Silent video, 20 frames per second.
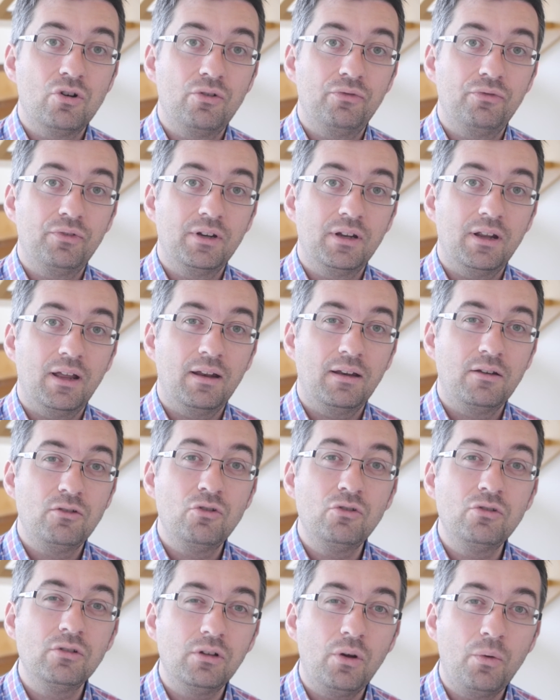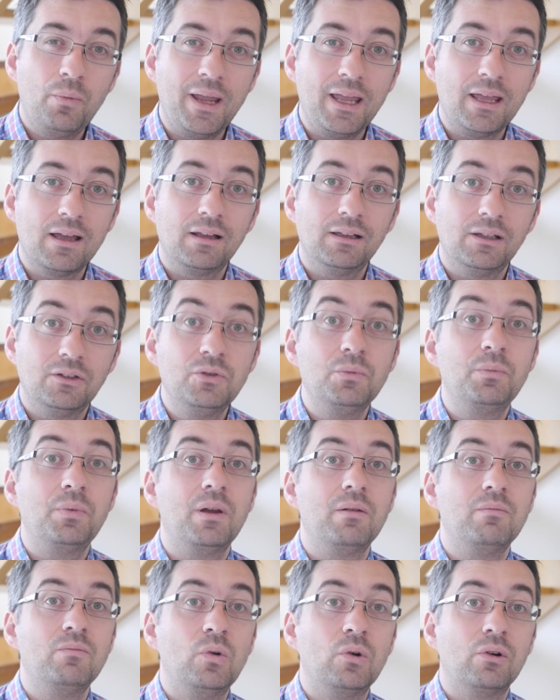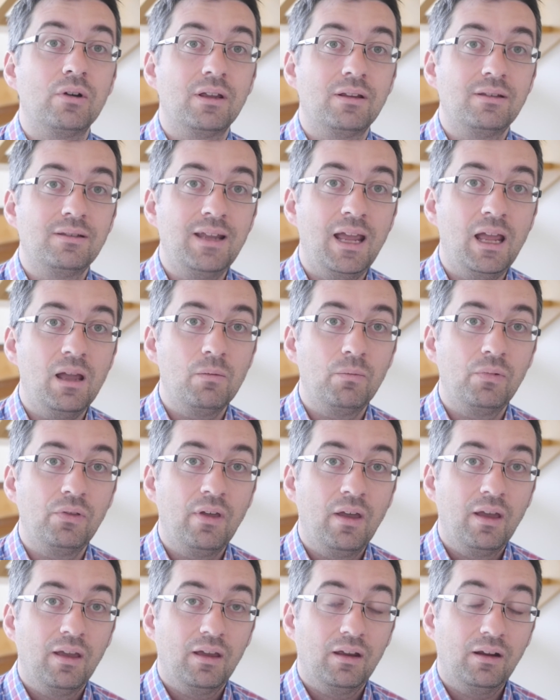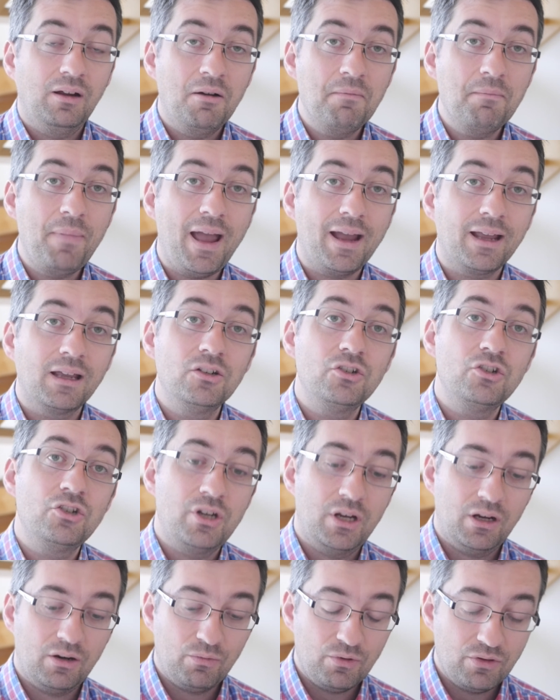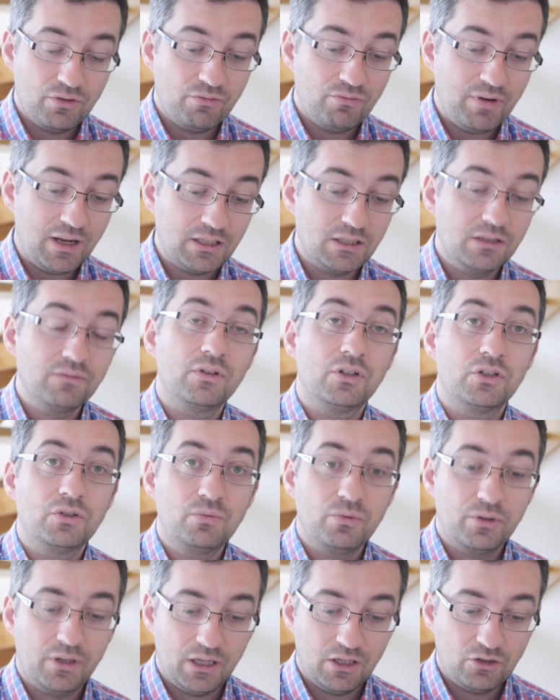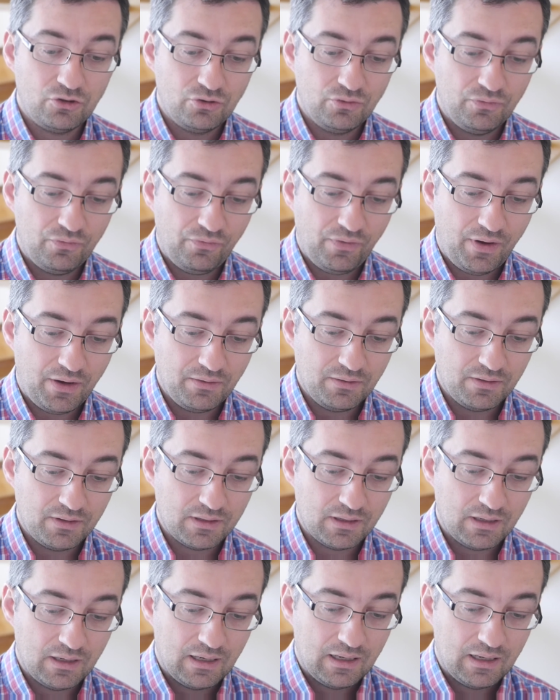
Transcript: off and noodle away a little bit more in depth and come back and share with the rest of us what it is you've found.